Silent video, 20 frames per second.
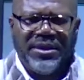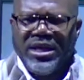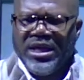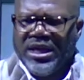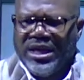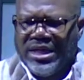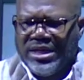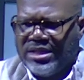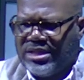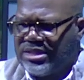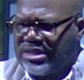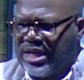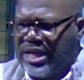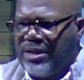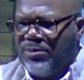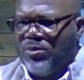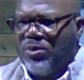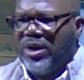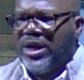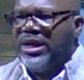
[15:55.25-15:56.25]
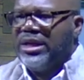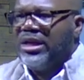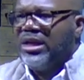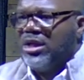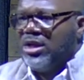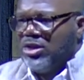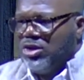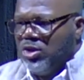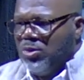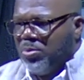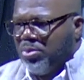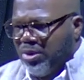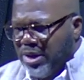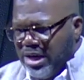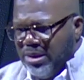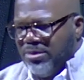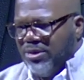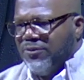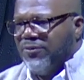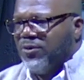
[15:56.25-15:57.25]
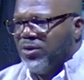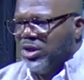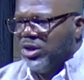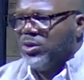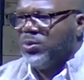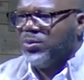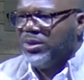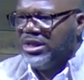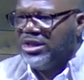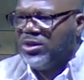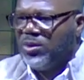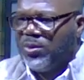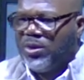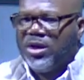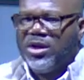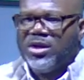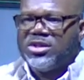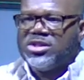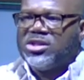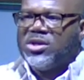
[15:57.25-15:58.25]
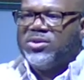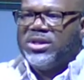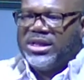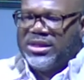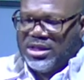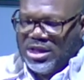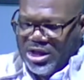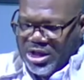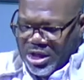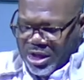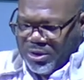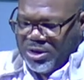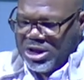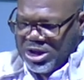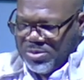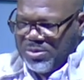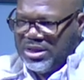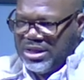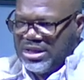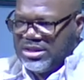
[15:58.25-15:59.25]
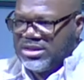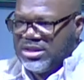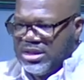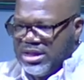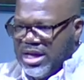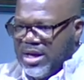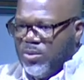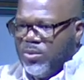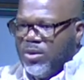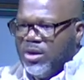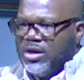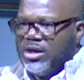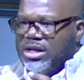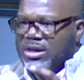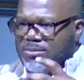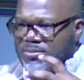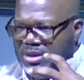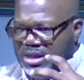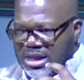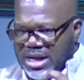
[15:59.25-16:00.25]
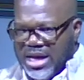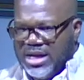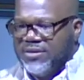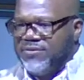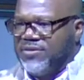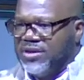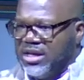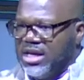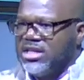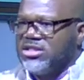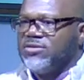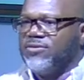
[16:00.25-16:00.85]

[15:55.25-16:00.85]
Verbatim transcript: In the same way, you pray before you read the word so that the nourishment that's in that word can be edification for